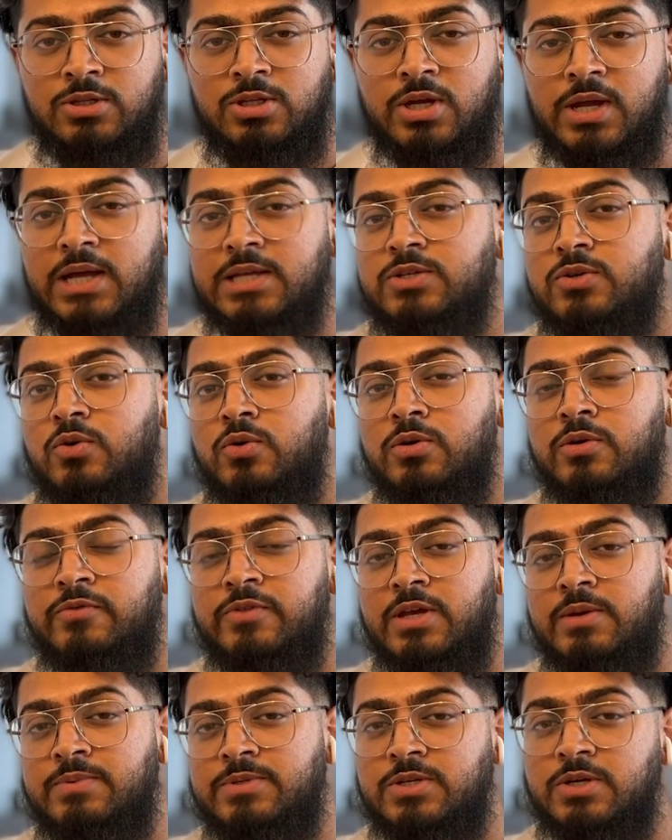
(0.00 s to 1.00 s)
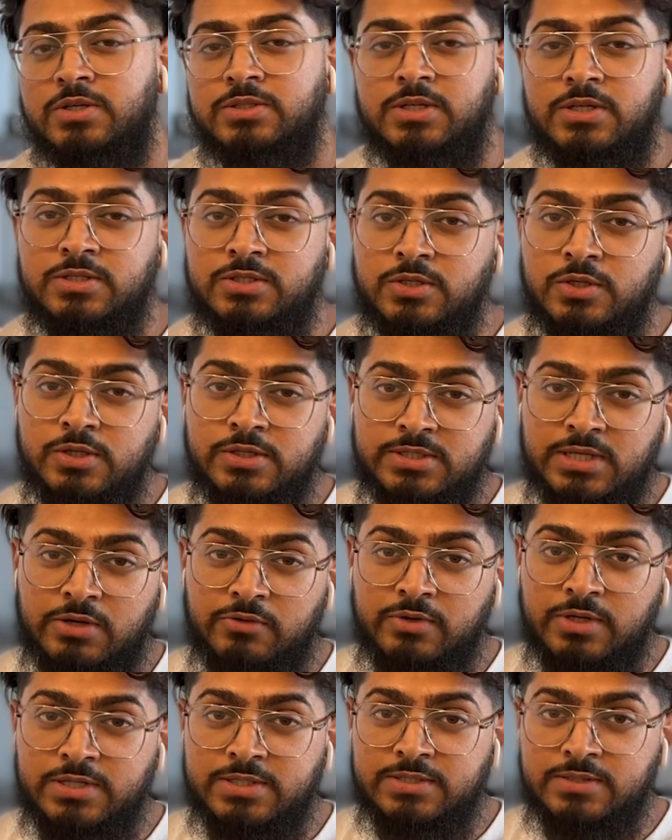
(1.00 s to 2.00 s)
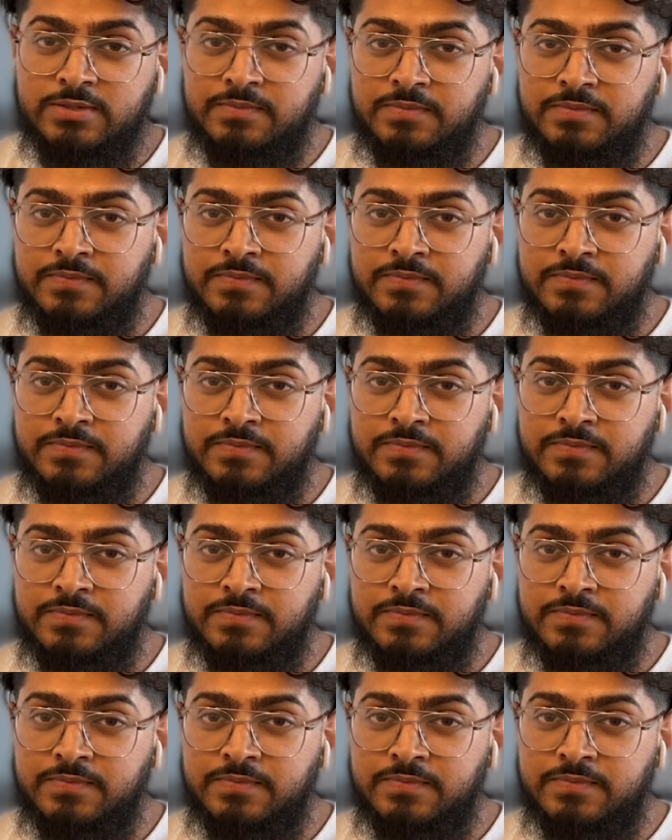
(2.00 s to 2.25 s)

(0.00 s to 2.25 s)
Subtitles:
to catch all of the episodes as soon as I release them.